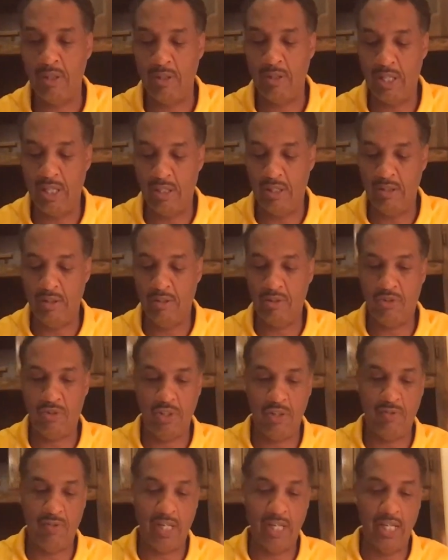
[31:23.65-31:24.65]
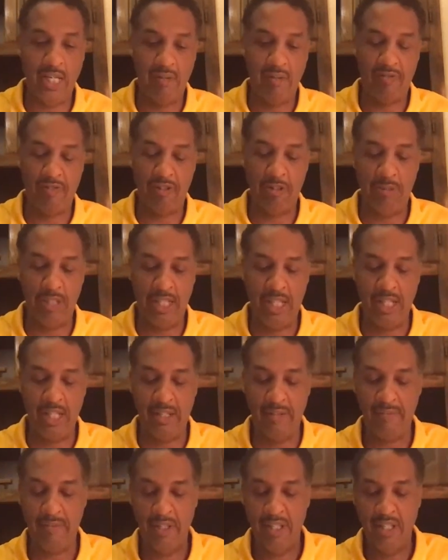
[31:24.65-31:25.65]
And you see right here from the
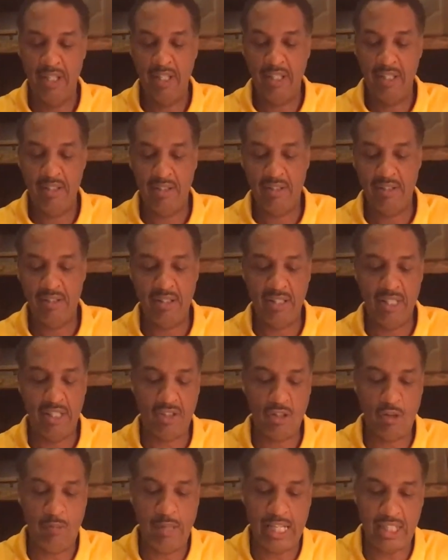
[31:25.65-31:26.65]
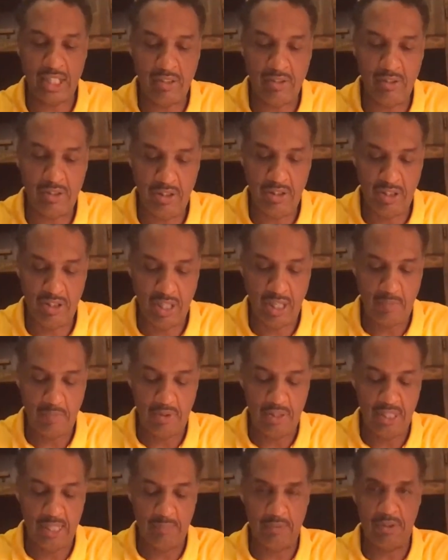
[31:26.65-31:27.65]
beginning. And let's go back to Psalms
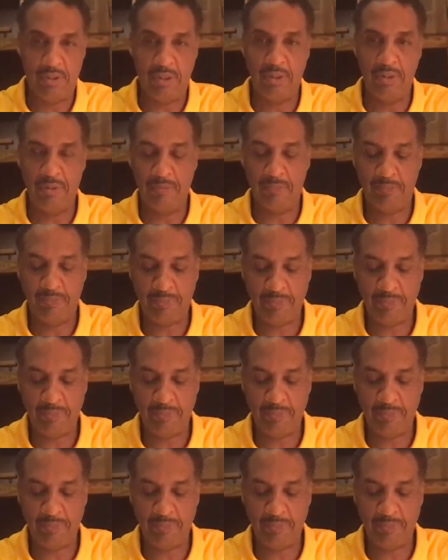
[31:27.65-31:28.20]
chapter 2.